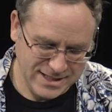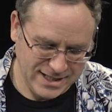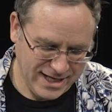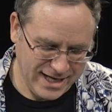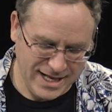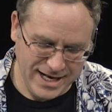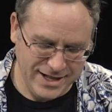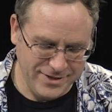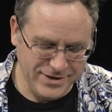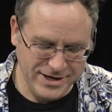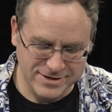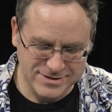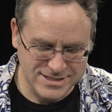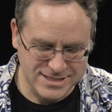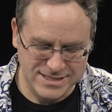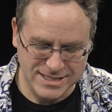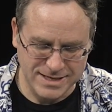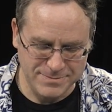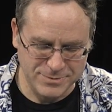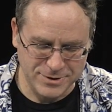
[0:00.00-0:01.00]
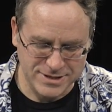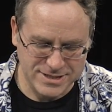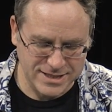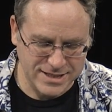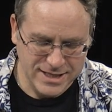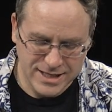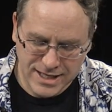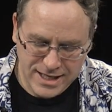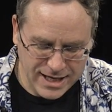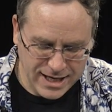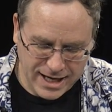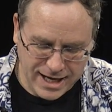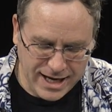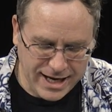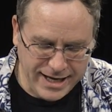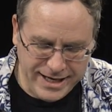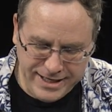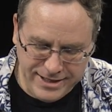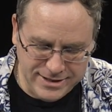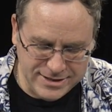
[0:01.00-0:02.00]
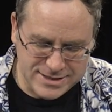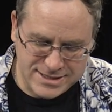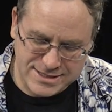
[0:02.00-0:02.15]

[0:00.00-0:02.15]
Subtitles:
And I don't think I was the same person. We